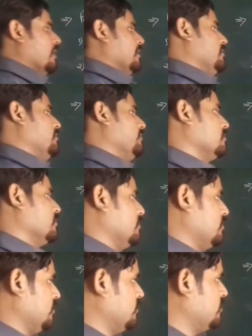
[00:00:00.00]
end of the
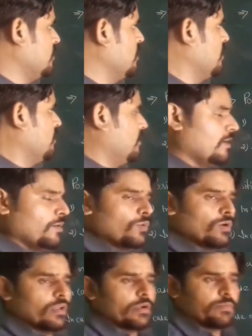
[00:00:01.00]
sentence.
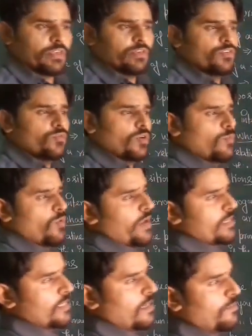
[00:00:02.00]
Now let me give you one more
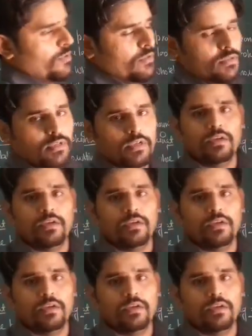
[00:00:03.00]
example.